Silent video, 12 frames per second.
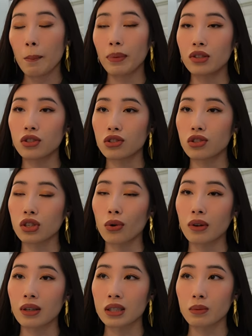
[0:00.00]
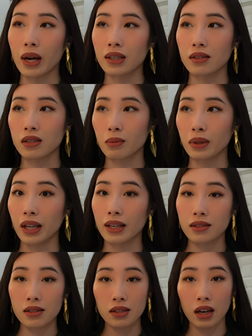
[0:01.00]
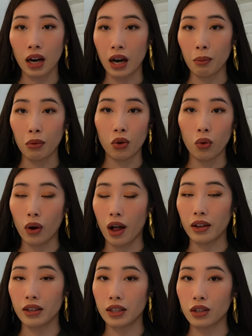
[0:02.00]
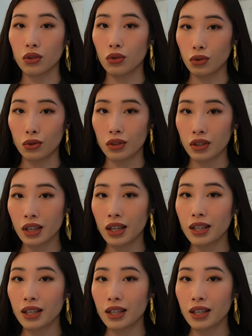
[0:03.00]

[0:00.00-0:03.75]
but just don't expect it to be like top quality oud.